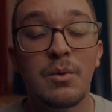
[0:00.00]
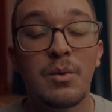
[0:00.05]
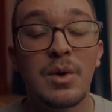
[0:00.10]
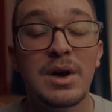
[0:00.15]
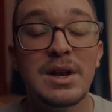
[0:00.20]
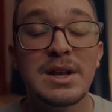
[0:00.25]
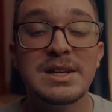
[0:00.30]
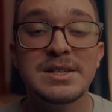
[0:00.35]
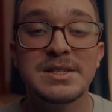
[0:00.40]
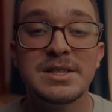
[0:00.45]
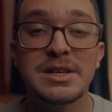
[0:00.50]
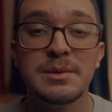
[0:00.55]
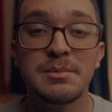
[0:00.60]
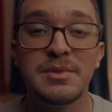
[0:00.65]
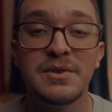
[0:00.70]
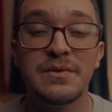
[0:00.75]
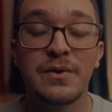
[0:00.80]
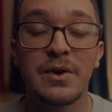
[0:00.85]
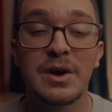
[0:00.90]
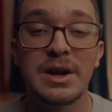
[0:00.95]
One last thing
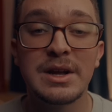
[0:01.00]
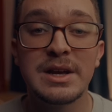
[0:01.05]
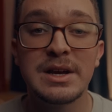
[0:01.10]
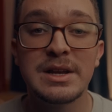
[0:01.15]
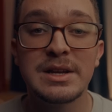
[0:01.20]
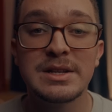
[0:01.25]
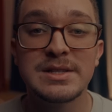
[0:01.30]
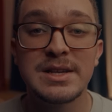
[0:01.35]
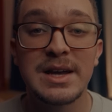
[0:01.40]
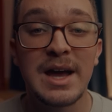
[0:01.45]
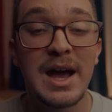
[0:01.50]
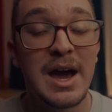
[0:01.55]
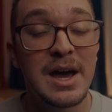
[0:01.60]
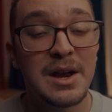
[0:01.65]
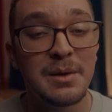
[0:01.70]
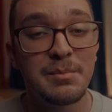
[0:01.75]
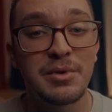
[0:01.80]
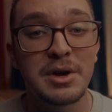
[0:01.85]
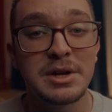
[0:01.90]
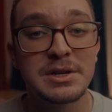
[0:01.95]
before I get into how
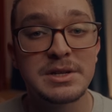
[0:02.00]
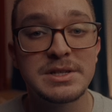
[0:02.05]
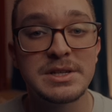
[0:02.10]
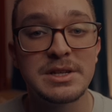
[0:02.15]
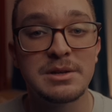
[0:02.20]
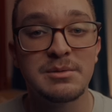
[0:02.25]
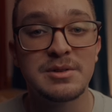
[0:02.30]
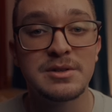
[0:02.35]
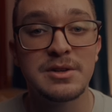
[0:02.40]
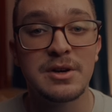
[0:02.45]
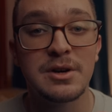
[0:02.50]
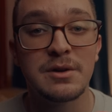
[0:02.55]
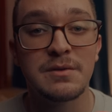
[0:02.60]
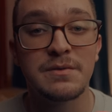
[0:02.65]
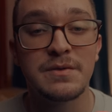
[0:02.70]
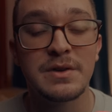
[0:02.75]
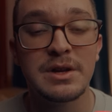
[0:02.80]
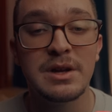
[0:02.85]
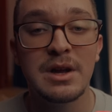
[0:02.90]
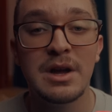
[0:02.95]
to practice
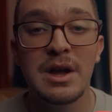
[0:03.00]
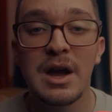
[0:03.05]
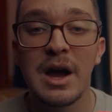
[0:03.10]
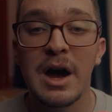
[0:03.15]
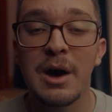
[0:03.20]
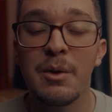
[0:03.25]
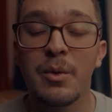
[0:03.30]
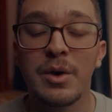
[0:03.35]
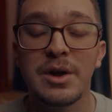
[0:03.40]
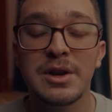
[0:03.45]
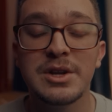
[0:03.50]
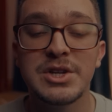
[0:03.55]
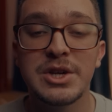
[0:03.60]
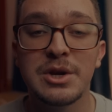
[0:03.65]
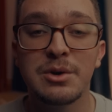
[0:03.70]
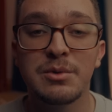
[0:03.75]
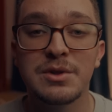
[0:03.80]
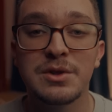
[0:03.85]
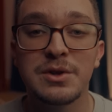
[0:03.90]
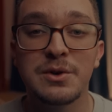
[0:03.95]
cinematography, I want to
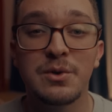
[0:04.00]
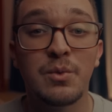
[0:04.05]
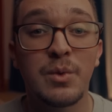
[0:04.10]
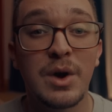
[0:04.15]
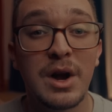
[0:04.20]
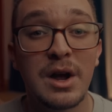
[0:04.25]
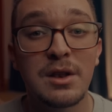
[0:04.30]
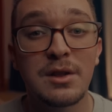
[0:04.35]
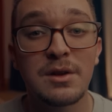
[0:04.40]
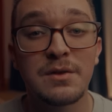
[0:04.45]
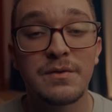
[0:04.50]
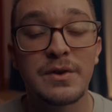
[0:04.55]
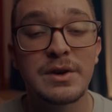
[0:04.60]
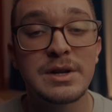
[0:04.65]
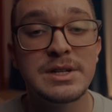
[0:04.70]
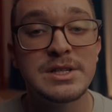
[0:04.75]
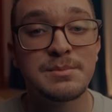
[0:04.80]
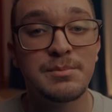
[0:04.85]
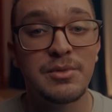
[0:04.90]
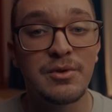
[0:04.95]
share with you where I look for
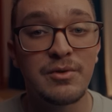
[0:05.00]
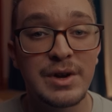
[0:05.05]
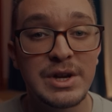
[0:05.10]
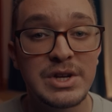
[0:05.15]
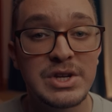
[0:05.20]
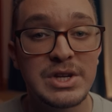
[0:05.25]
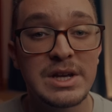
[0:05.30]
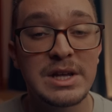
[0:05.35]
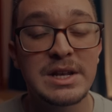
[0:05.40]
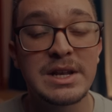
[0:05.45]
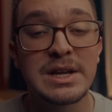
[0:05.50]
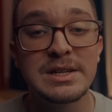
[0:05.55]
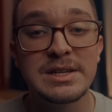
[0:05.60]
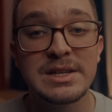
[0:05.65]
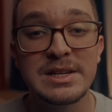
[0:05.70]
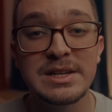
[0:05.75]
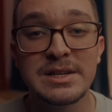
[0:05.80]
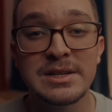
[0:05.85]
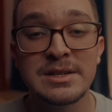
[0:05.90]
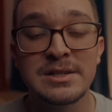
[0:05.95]
inspiration and
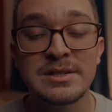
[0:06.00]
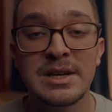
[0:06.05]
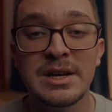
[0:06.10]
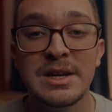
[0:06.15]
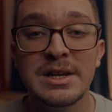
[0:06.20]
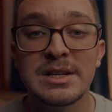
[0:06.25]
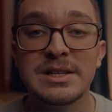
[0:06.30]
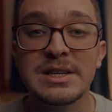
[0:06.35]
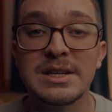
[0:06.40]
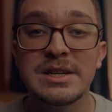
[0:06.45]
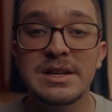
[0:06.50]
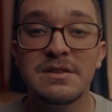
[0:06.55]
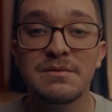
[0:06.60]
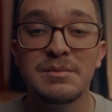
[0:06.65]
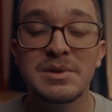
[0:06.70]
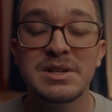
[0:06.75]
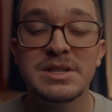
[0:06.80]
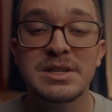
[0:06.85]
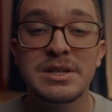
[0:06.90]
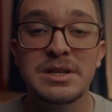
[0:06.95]
ideas to give
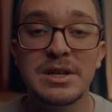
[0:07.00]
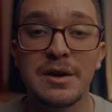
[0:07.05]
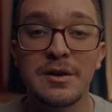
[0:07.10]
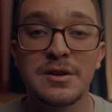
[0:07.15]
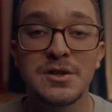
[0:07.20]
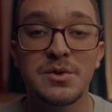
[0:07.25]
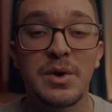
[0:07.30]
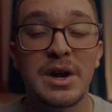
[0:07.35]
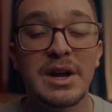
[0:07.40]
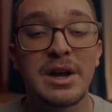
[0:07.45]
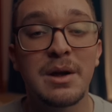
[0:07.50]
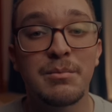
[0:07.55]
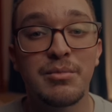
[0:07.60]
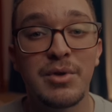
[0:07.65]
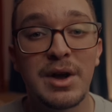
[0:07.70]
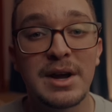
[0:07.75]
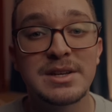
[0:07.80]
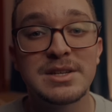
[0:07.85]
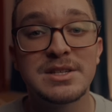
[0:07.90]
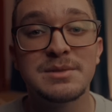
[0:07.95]
me scenarios where I can
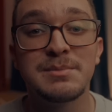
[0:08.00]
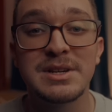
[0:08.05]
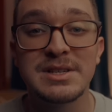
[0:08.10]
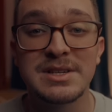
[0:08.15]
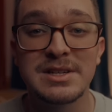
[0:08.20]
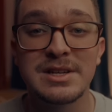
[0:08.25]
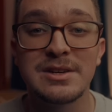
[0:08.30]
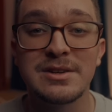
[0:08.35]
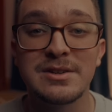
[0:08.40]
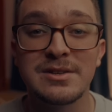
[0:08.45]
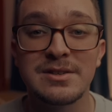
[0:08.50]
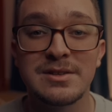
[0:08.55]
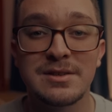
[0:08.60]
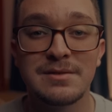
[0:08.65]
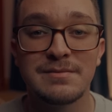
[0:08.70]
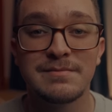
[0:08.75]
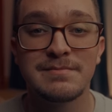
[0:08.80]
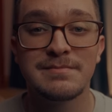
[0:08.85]
practice my skills.